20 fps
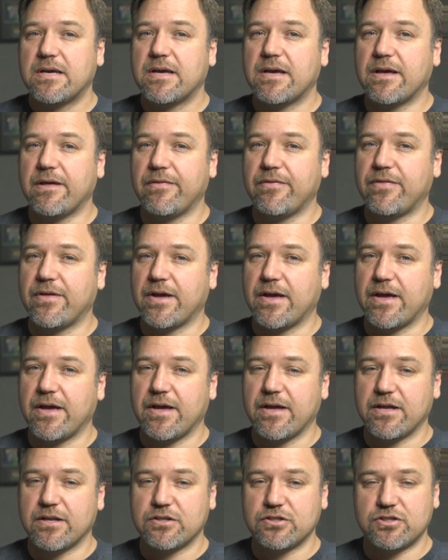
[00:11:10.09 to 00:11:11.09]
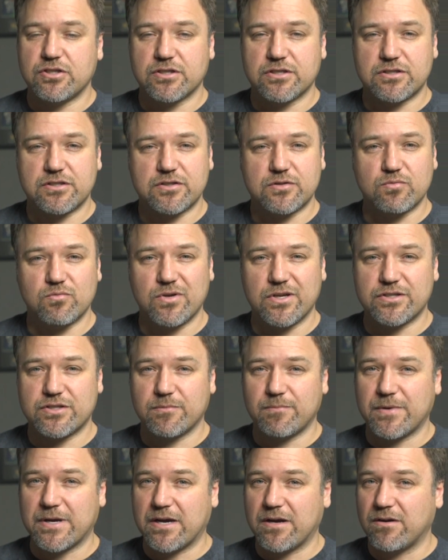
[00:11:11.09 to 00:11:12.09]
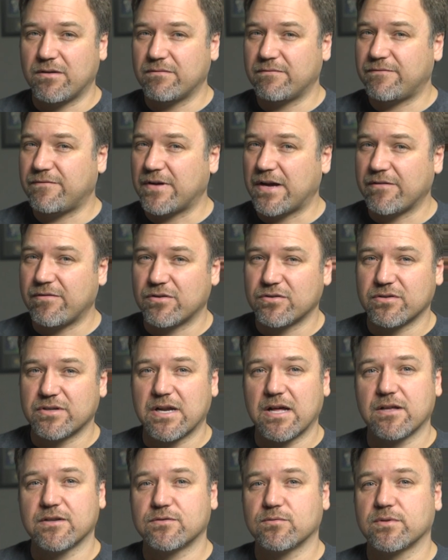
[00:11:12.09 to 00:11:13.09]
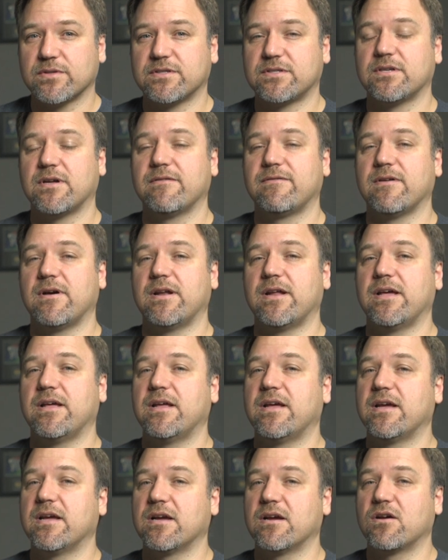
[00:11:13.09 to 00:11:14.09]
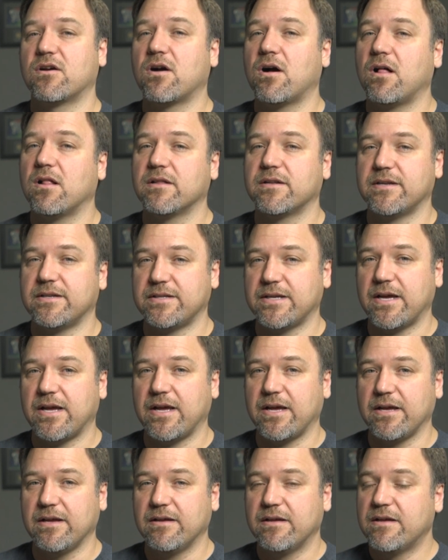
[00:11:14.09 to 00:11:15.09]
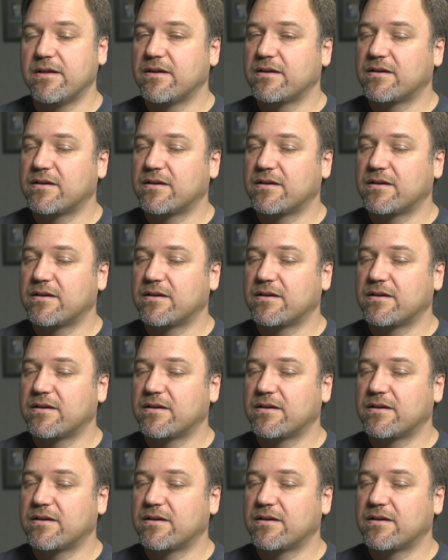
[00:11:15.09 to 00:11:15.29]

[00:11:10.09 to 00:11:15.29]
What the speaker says: and then just switch about $500 worth of stuff on it and call it a day.